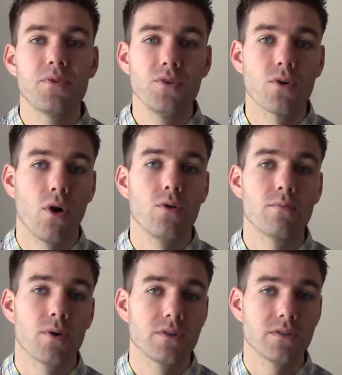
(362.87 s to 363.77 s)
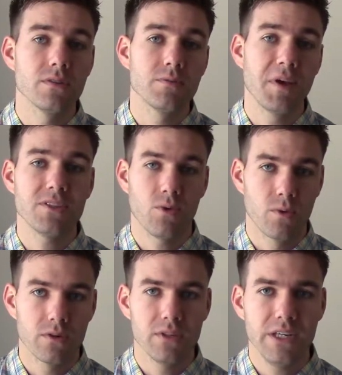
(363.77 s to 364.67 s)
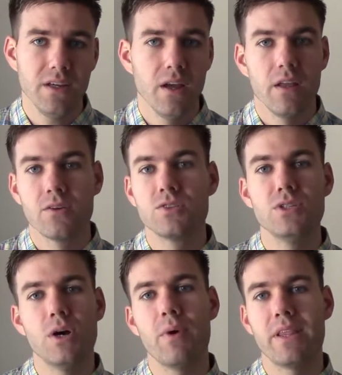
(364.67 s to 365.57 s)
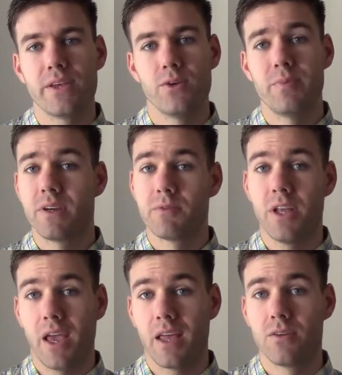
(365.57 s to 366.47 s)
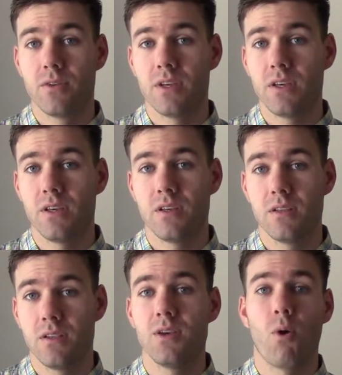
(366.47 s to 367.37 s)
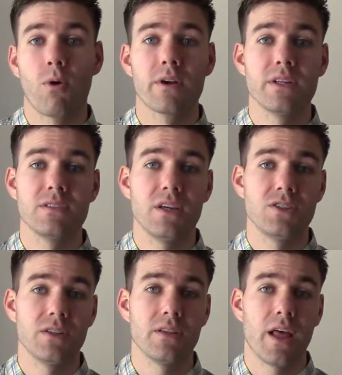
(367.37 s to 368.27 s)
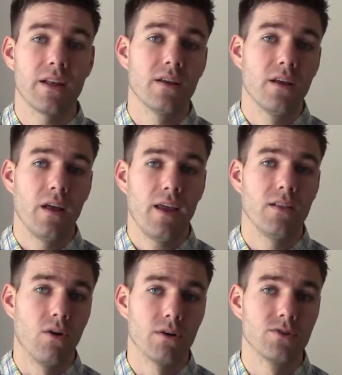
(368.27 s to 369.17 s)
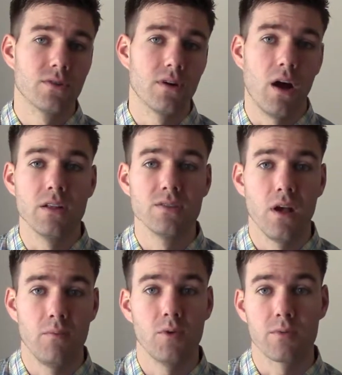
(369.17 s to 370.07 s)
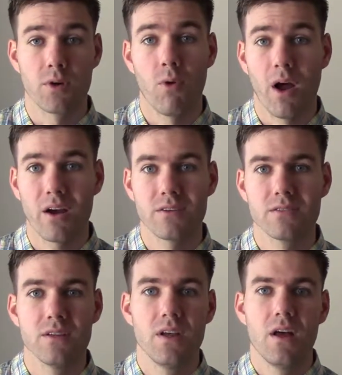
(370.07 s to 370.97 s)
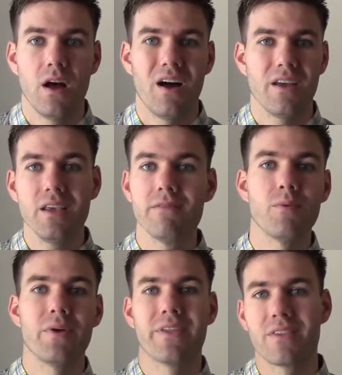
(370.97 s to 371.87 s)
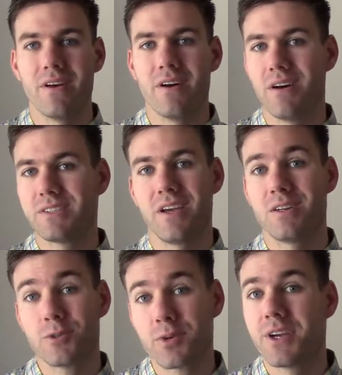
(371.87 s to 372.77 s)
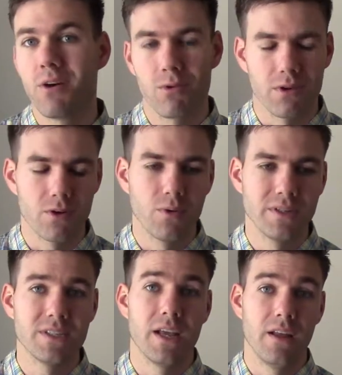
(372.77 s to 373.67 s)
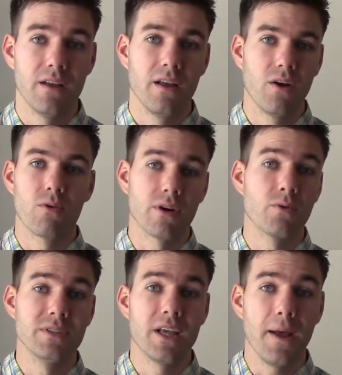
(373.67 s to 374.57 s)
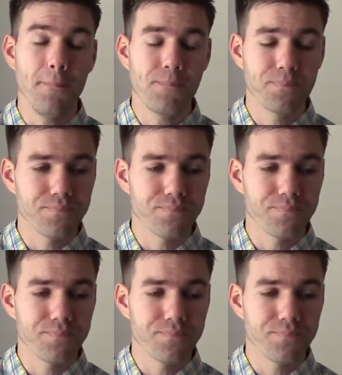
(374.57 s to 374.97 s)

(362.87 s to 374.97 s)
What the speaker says: your own personal space orderly, there's no way that you'll be able to handle the organization that a larger ensemble requires, even with say a trio or a quintet.